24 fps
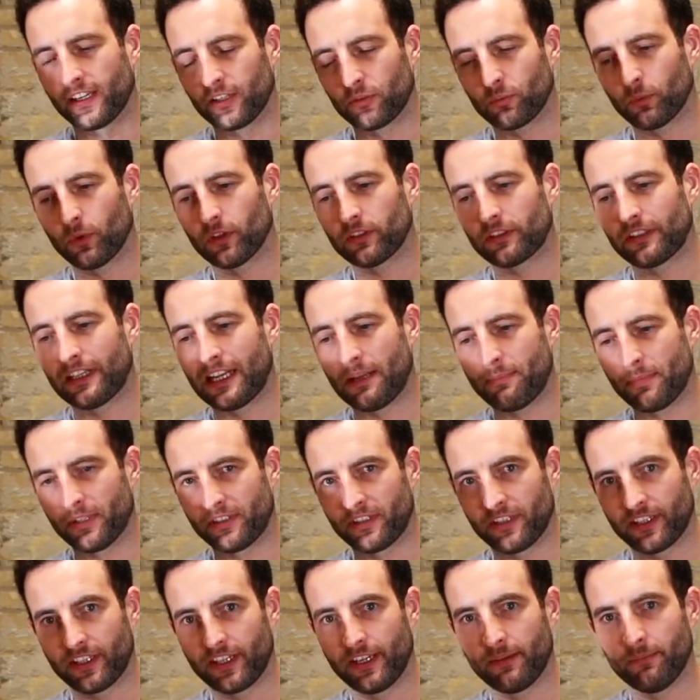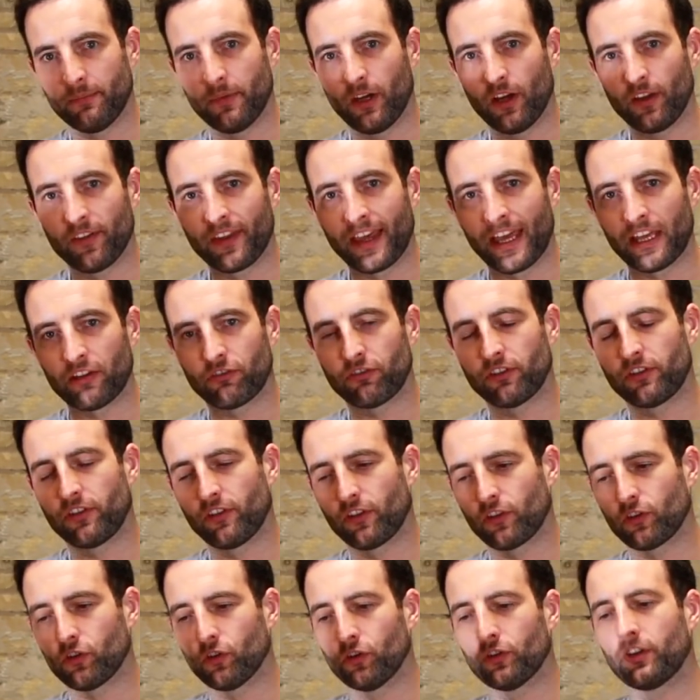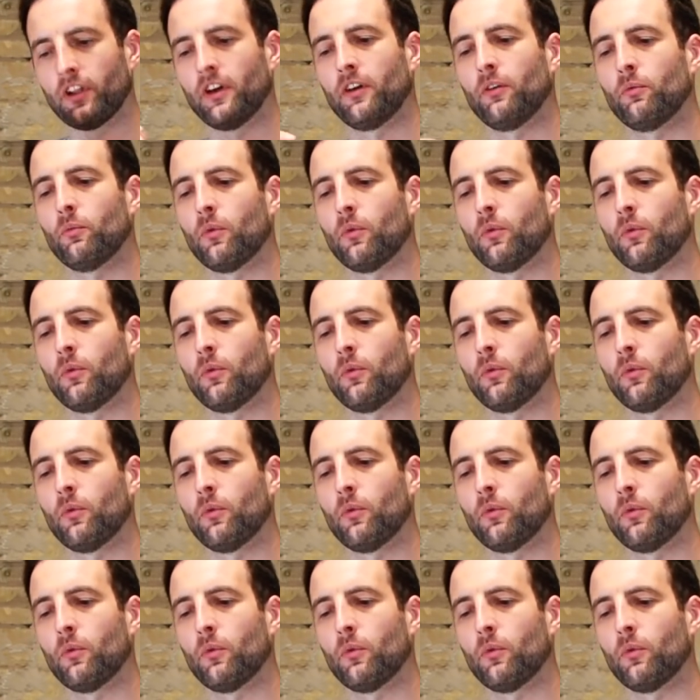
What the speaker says: is what's limiting him on the entry to the corner.